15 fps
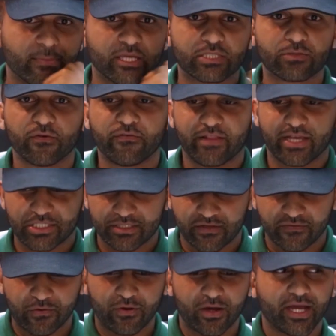it's a reflection
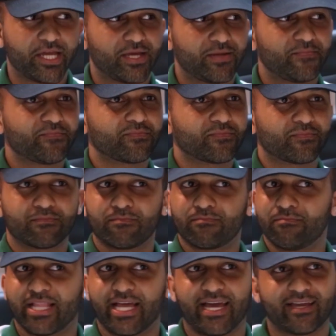of who I am.
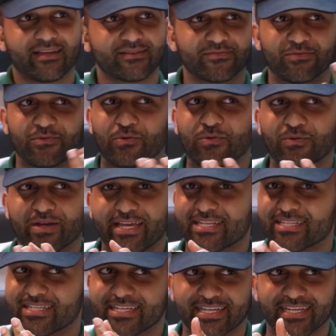Black,
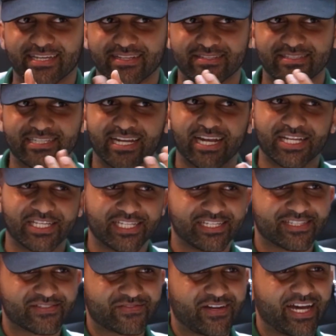Indian,
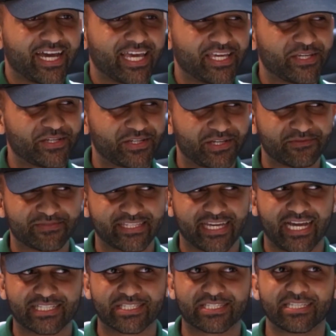Chinese, white, you know what I'm
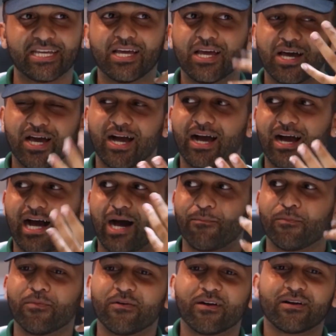saying?
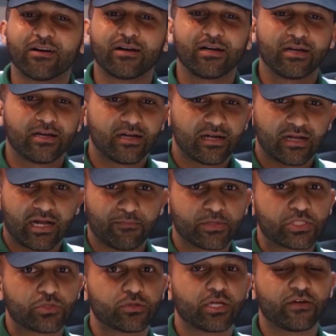I'm a
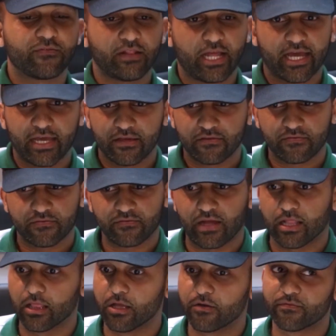student of life.
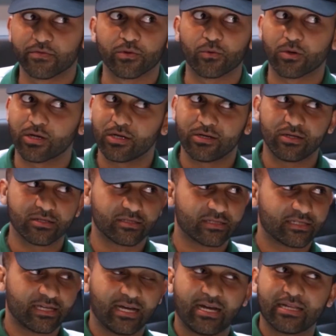I love the world.
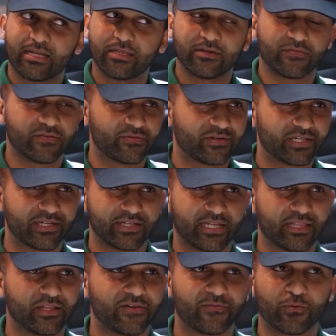God, I love the world. I
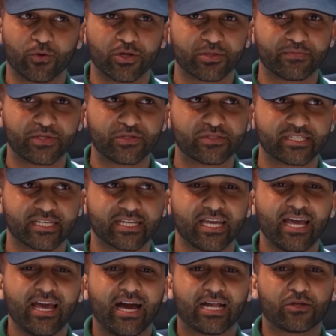love world music.
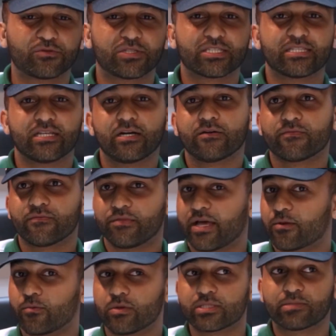I don't just love
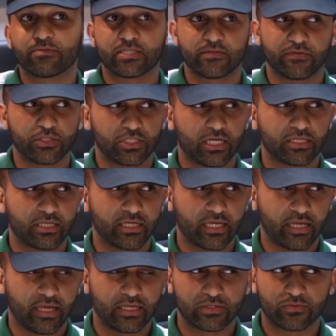like one specific genre
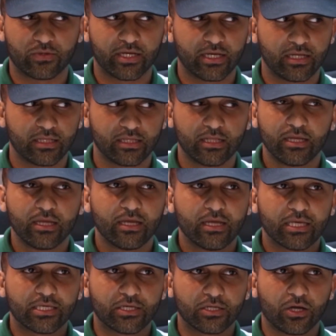as well,
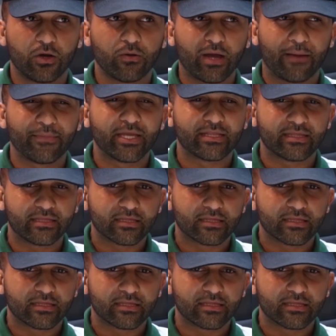you know? I mean,